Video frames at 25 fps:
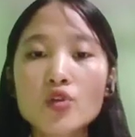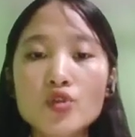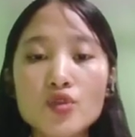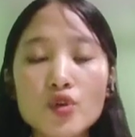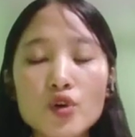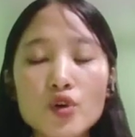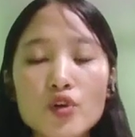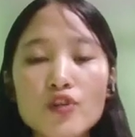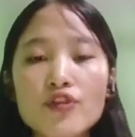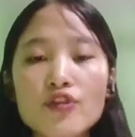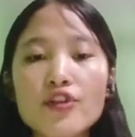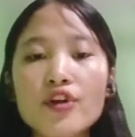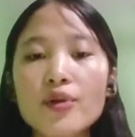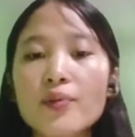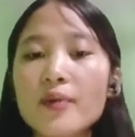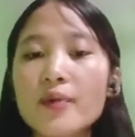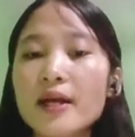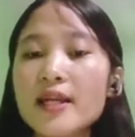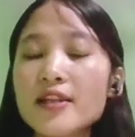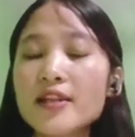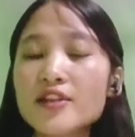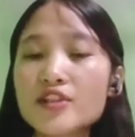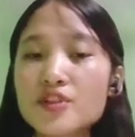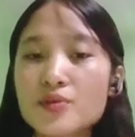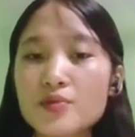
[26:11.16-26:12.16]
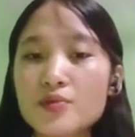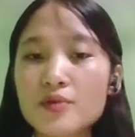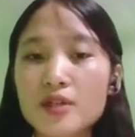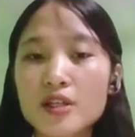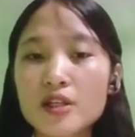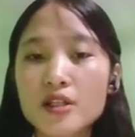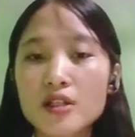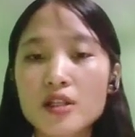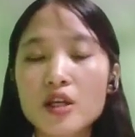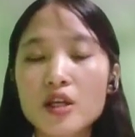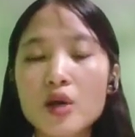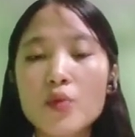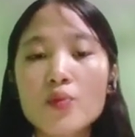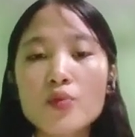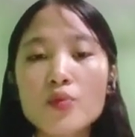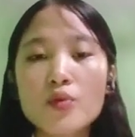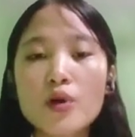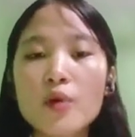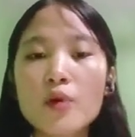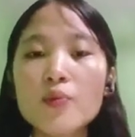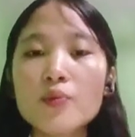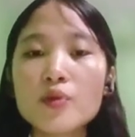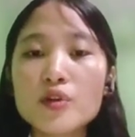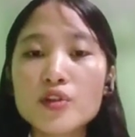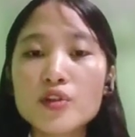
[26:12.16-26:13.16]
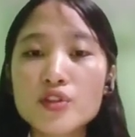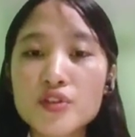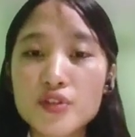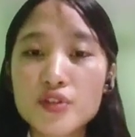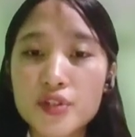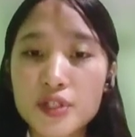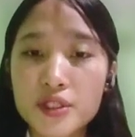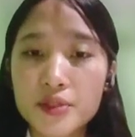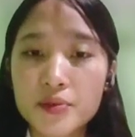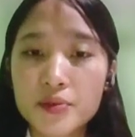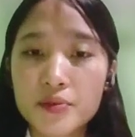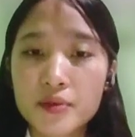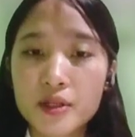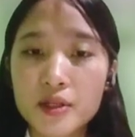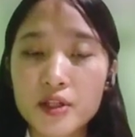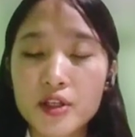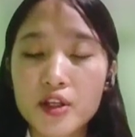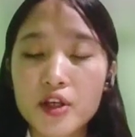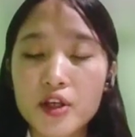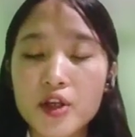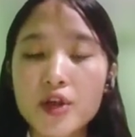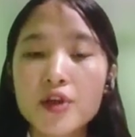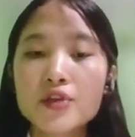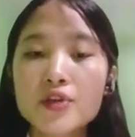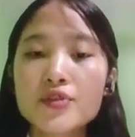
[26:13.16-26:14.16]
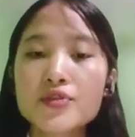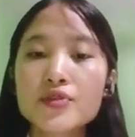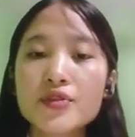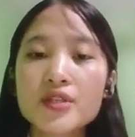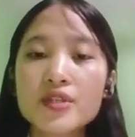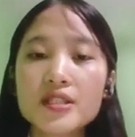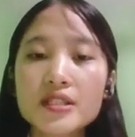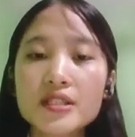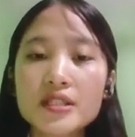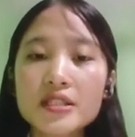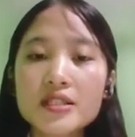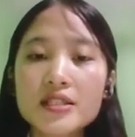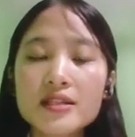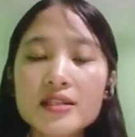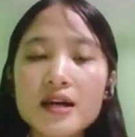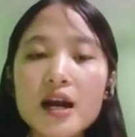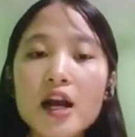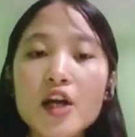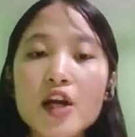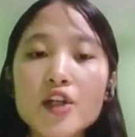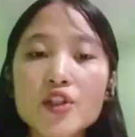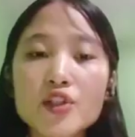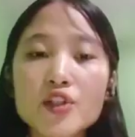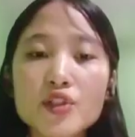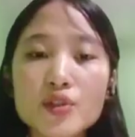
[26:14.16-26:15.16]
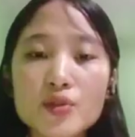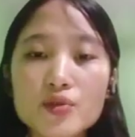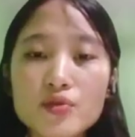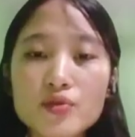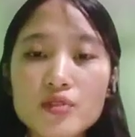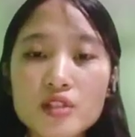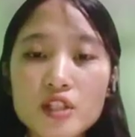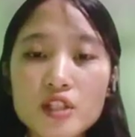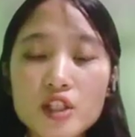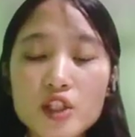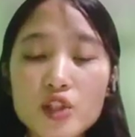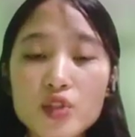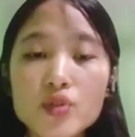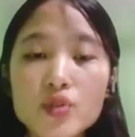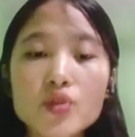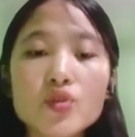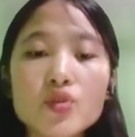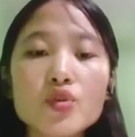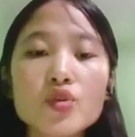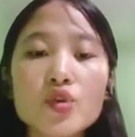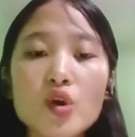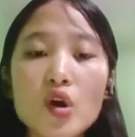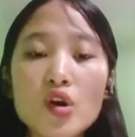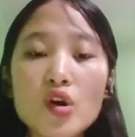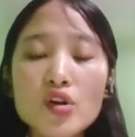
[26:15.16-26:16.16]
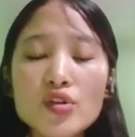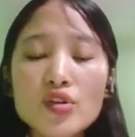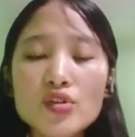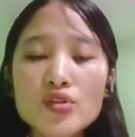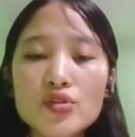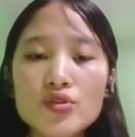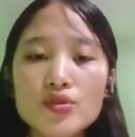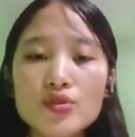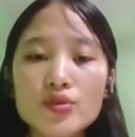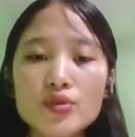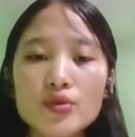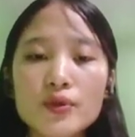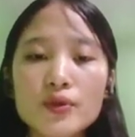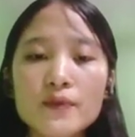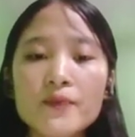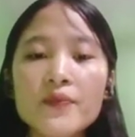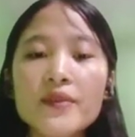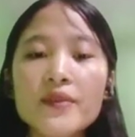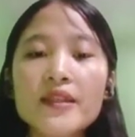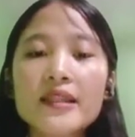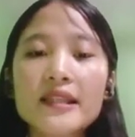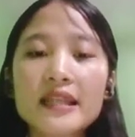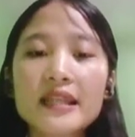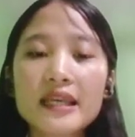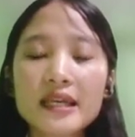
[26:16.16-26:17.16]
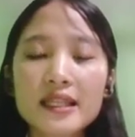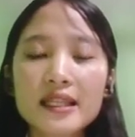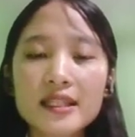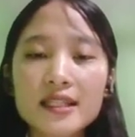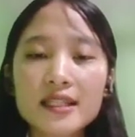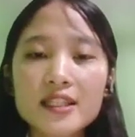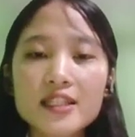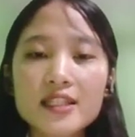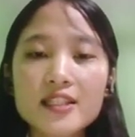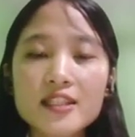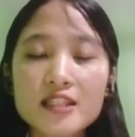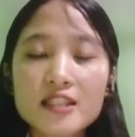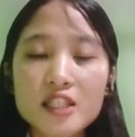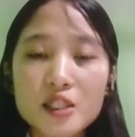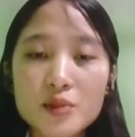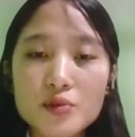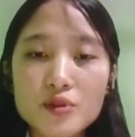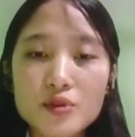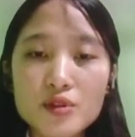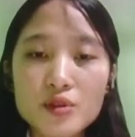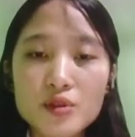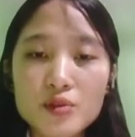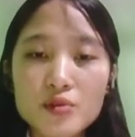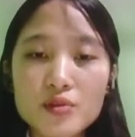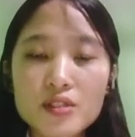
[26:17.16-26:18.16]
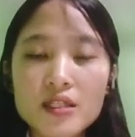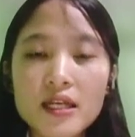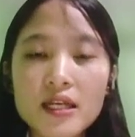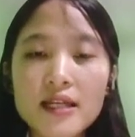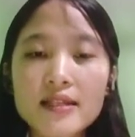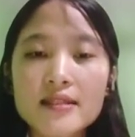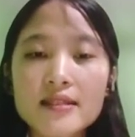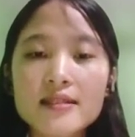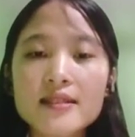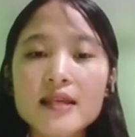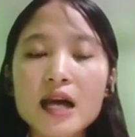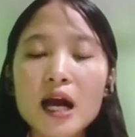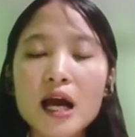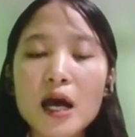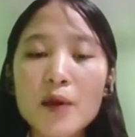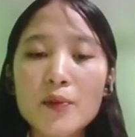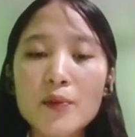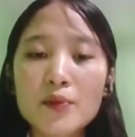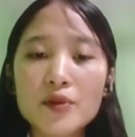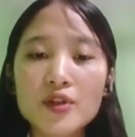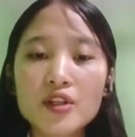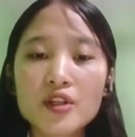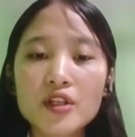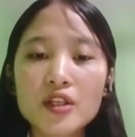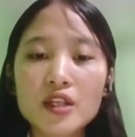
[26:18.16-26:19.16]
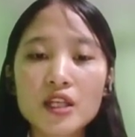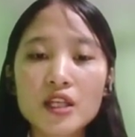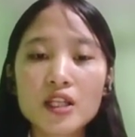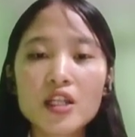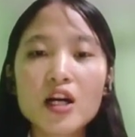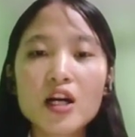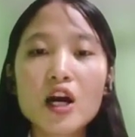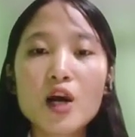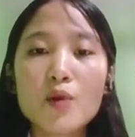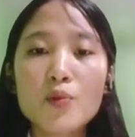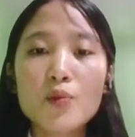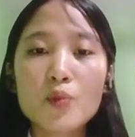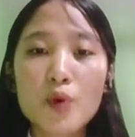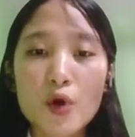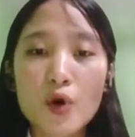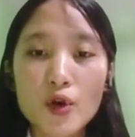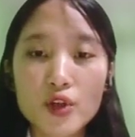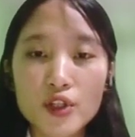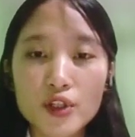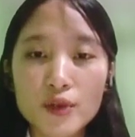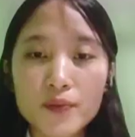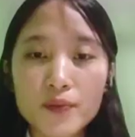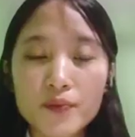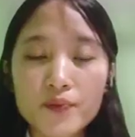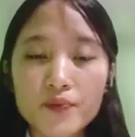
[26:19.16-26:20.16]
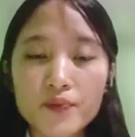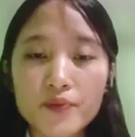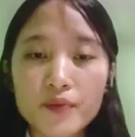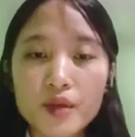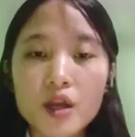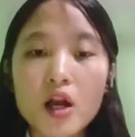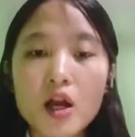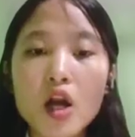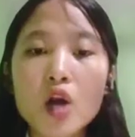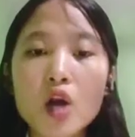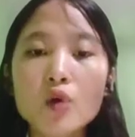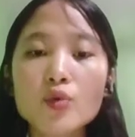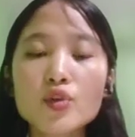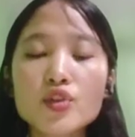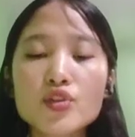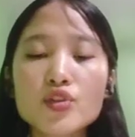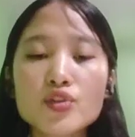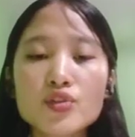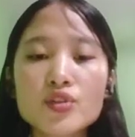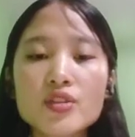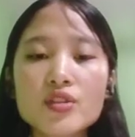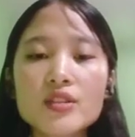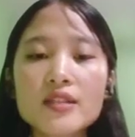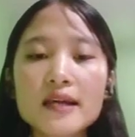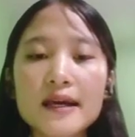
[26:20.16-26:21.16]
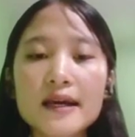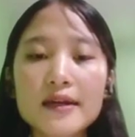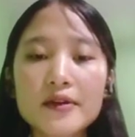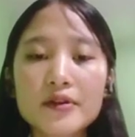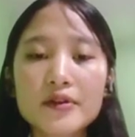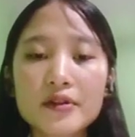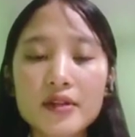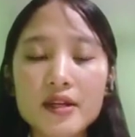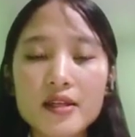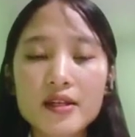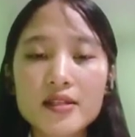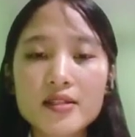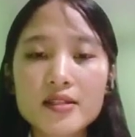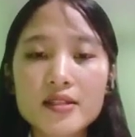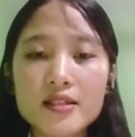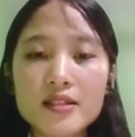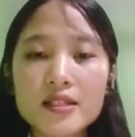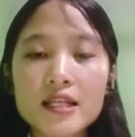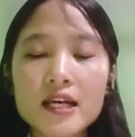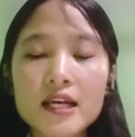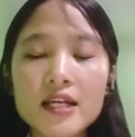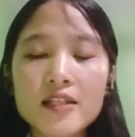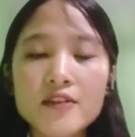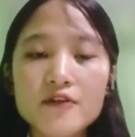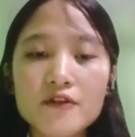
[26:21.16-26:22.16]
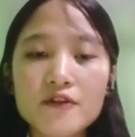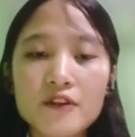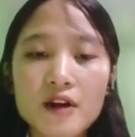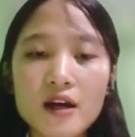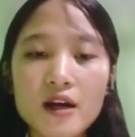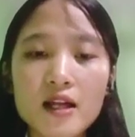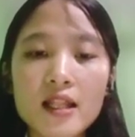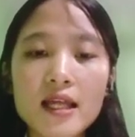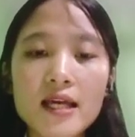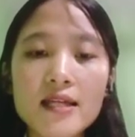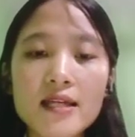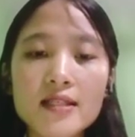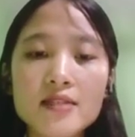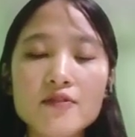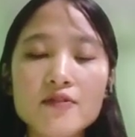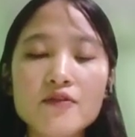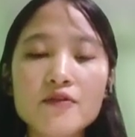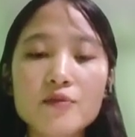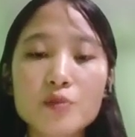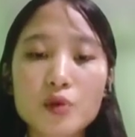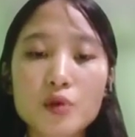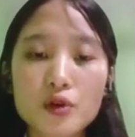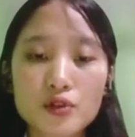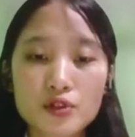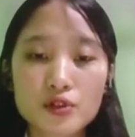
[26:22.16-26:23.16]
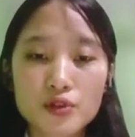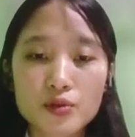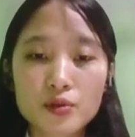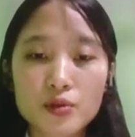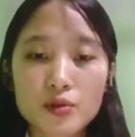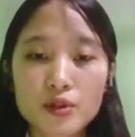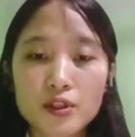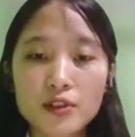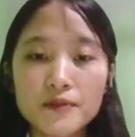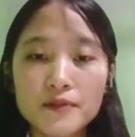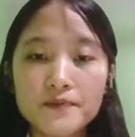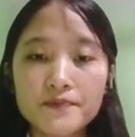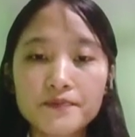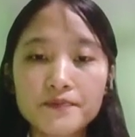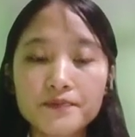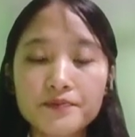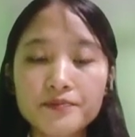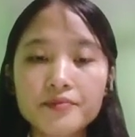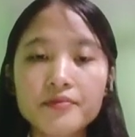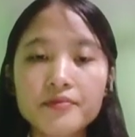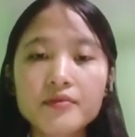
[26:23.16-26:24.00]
So for management, proper treatment. So it is our duty to not to neglect the symptoms that is happening in our body. We should diagnose it as far as possible.